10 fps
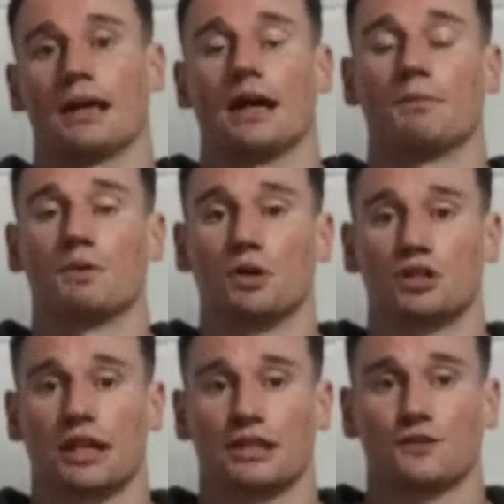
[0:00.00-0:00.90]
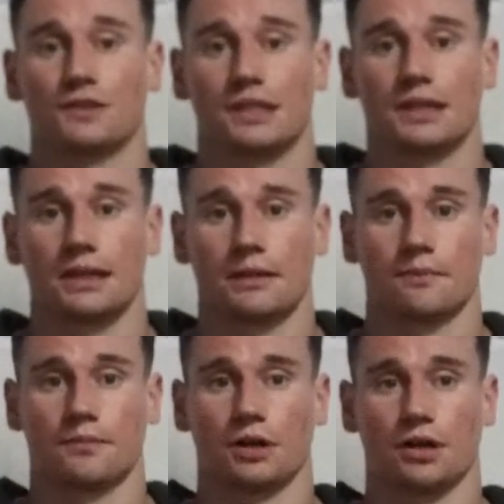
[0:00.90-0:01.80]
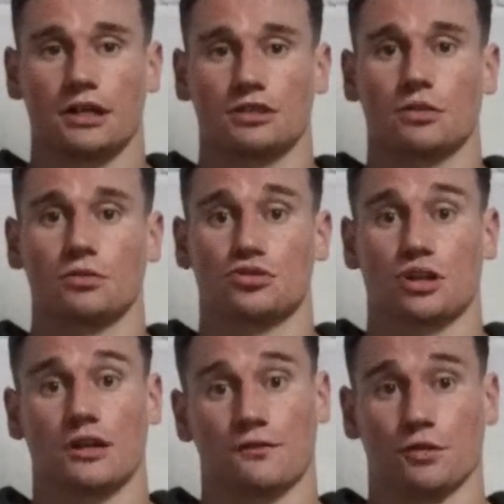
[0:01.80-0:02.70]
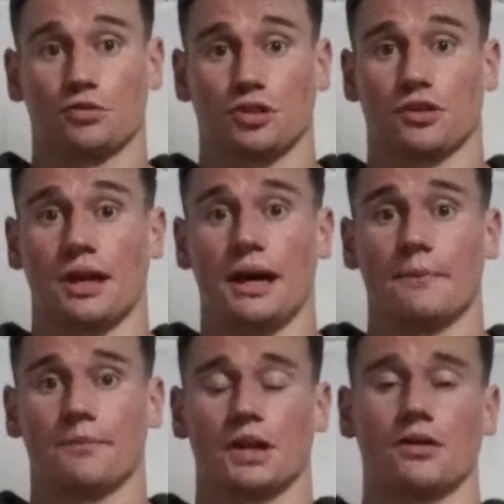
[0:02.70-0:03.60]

and be much less fatiguing. Okay, so always try and focus on that.